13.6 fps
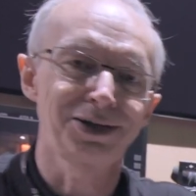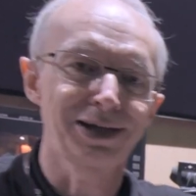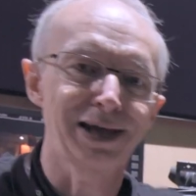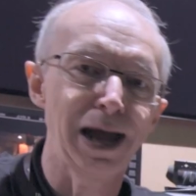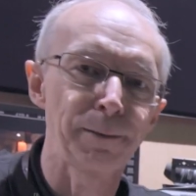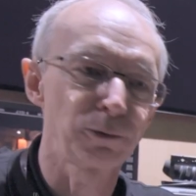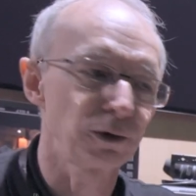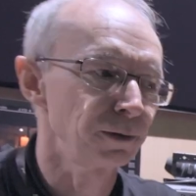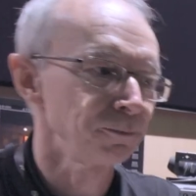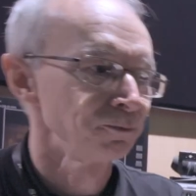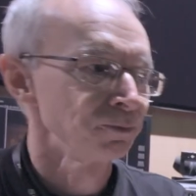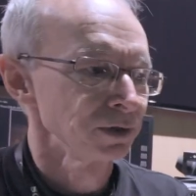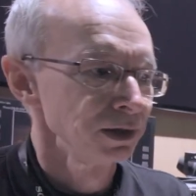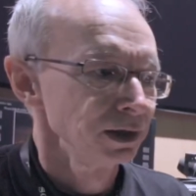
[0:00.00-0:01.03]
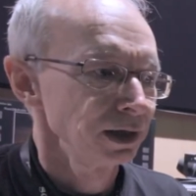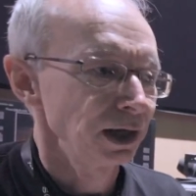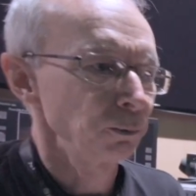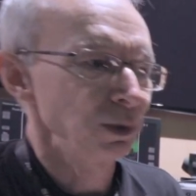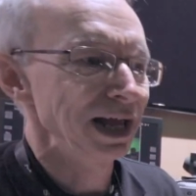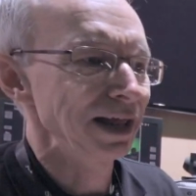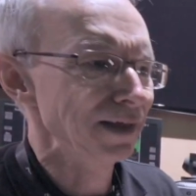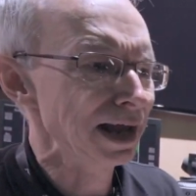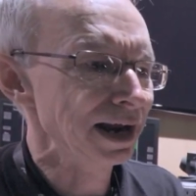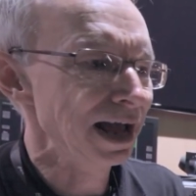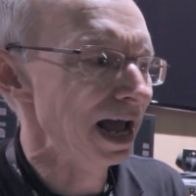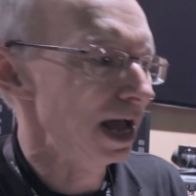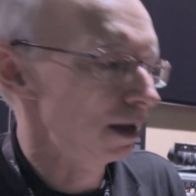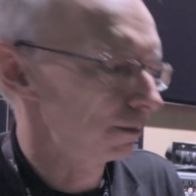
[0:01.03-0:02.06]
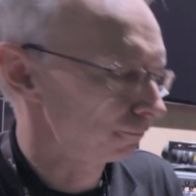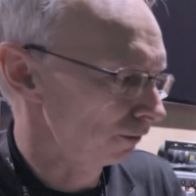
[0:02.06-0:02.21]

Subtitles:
of the camera. And we then have